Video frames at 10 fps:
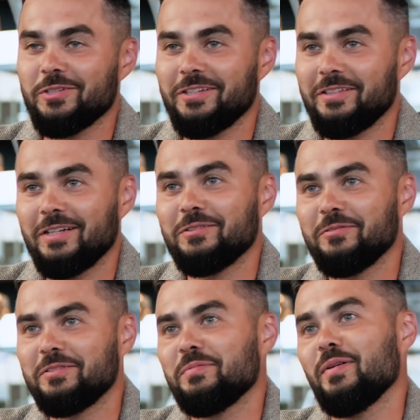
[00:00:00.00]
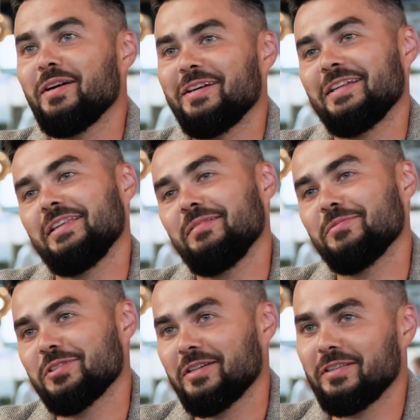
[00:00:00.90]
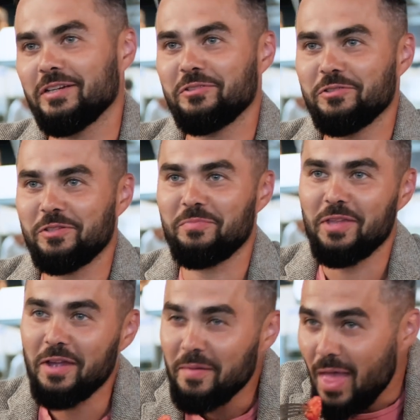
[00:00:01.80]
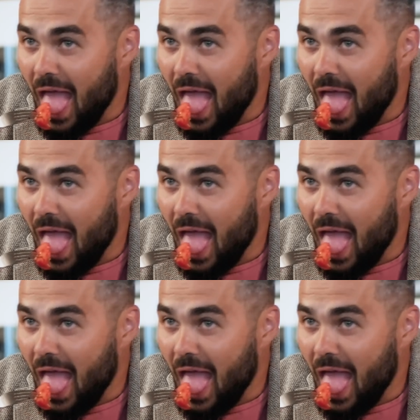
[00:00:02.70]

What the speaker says: That means not eating out when your friends invite you to go out,